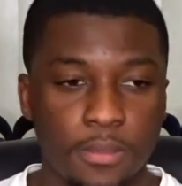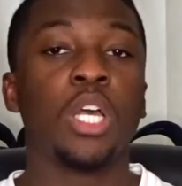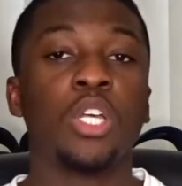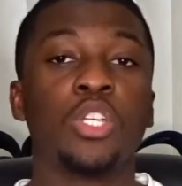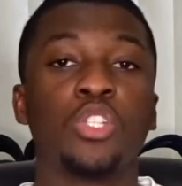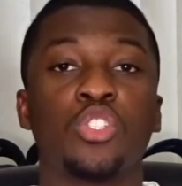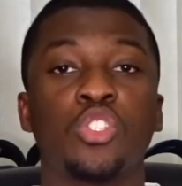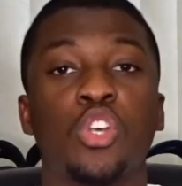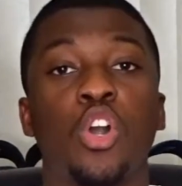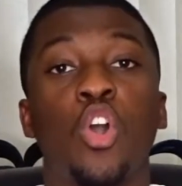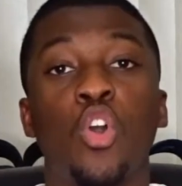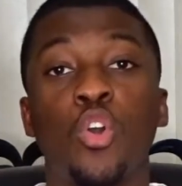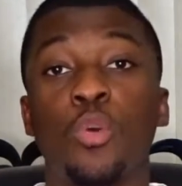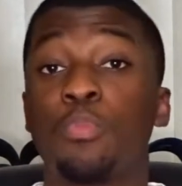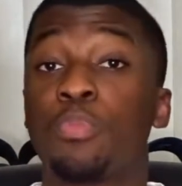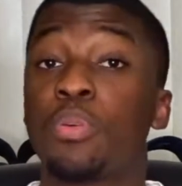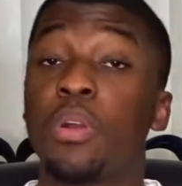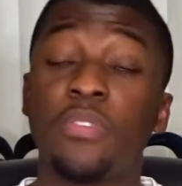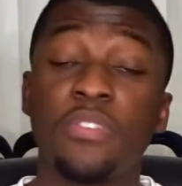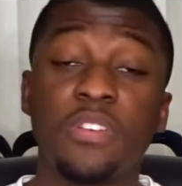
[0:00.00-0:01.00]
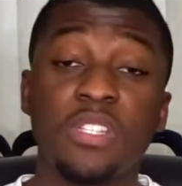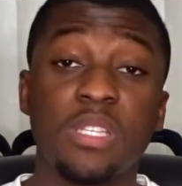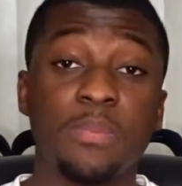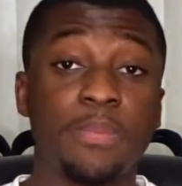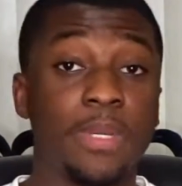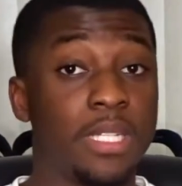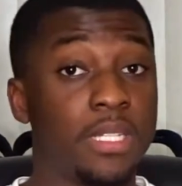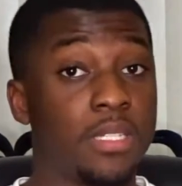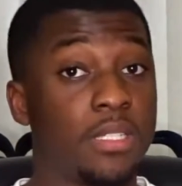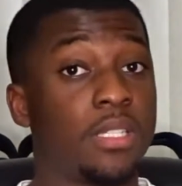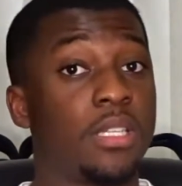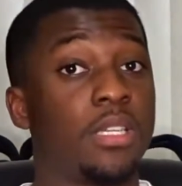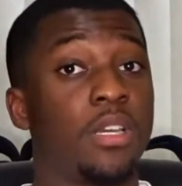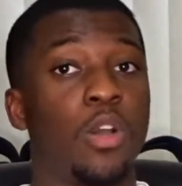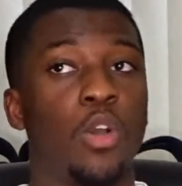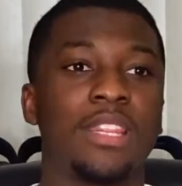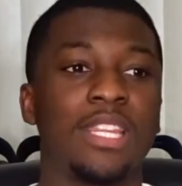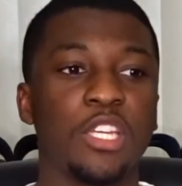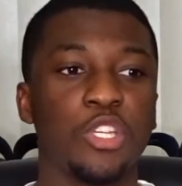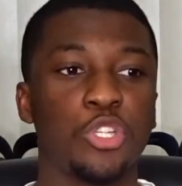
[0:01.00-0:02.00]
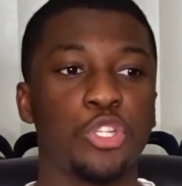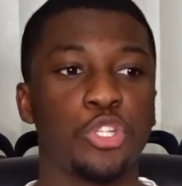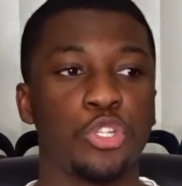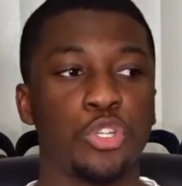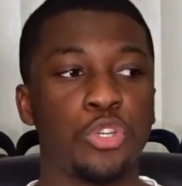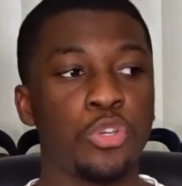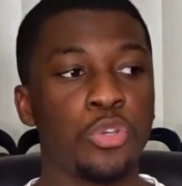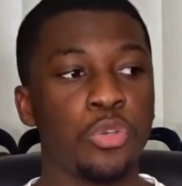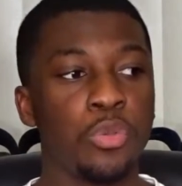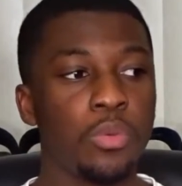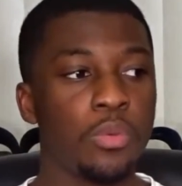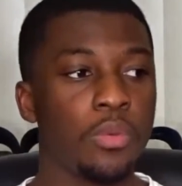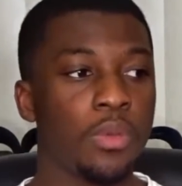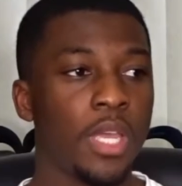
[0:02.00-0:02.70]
So profitability. This shoe